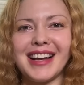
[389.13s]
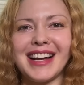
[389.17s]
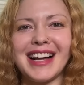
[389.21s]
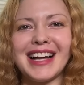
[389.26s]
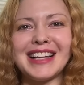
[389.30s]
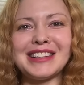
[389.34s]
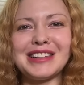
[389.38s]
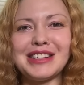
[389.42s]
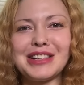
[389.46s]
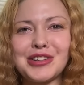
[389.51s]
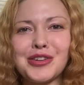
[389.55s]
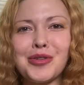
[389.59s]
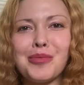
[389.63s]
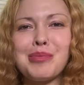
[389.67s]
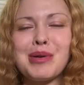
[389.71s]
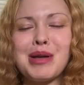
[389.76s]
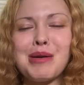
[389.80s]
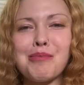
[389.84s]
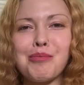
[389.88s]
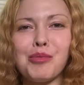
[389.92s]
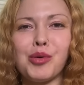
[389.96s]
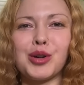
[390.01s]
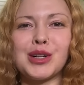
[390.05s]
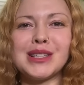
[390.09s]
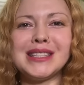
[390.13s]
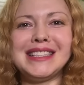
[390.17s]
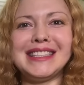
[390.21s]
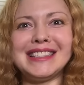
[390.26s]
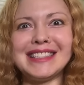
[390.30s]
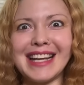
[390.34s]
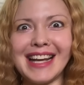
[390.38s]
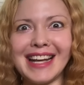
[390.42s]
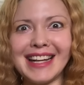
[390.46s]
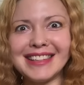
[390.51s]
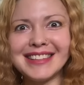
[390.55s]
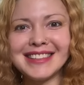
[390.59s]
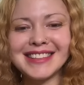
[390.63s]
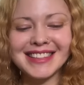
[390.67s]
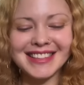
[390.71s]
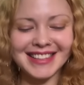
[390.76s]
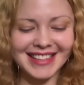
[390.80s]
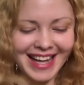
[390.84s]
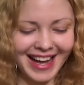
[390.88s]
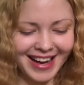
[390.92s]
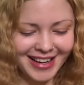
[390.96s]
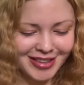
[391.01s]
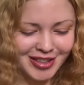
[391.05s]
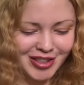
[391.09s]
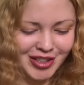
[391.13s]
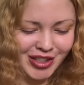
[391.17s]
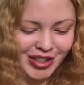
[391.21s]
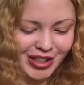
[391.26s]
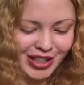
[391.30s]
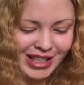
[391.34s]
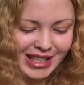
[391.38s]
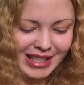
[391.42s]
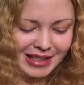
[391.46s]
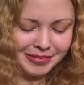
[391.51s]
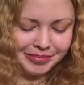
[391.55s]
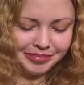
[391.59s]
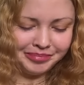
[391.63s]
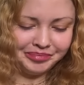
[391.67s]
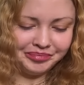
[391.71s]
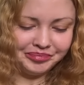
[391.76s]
a little bit more dense actually.